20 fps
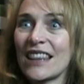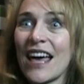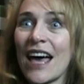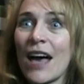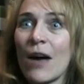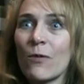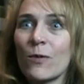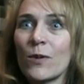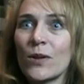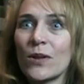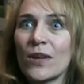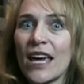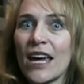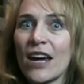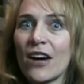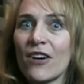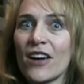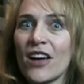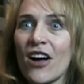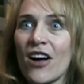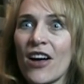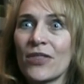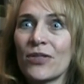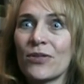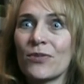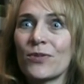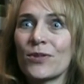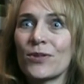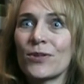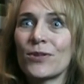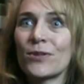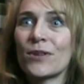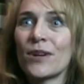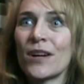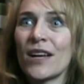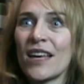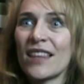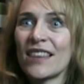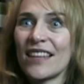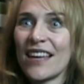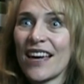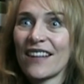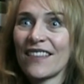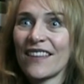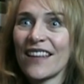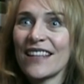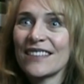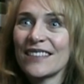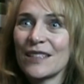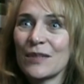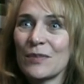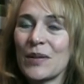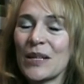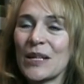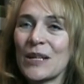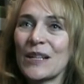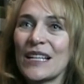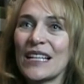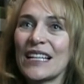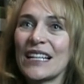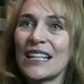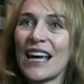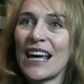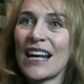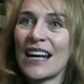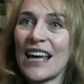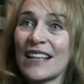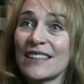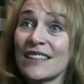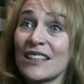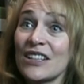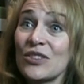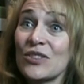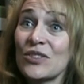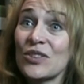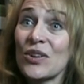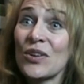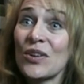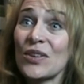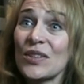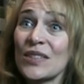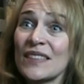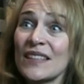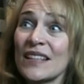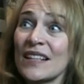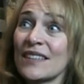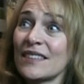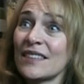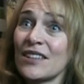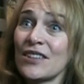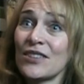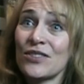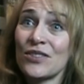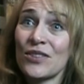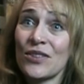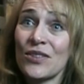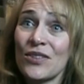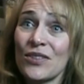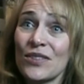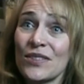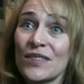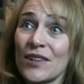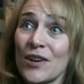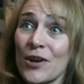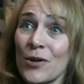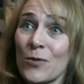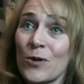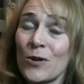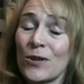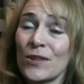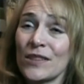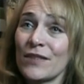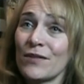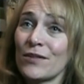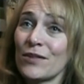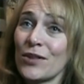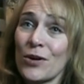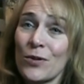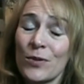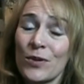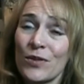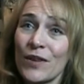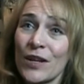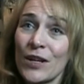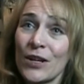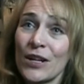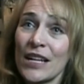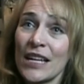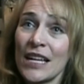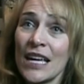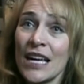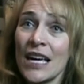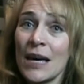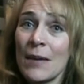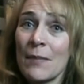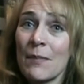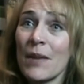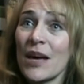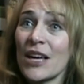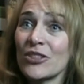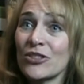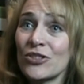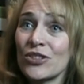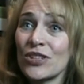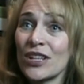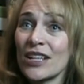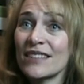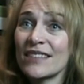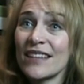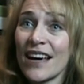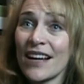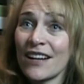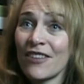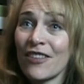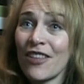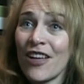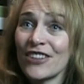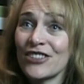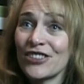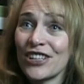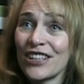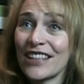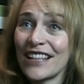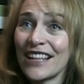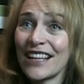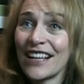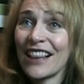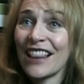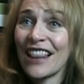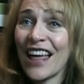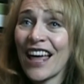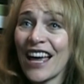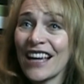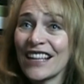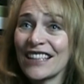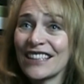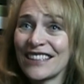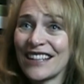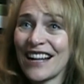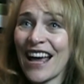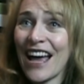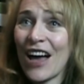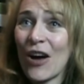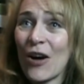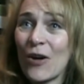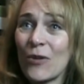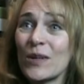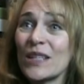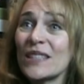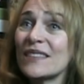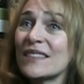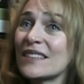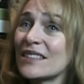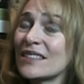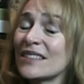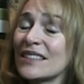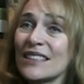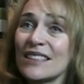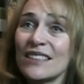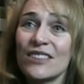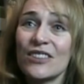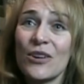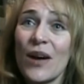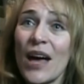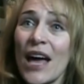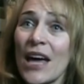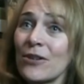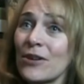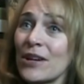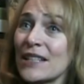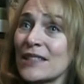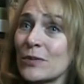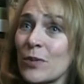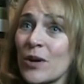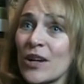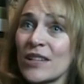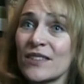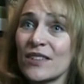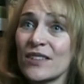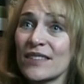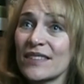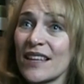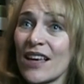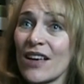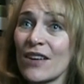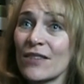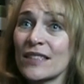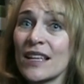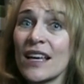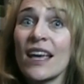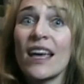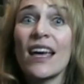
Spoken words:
that will carry on through the adolescent period and as an adult. And as an adult in our world, even though we're very much technologically inclined now, we still need to know how to express ourselves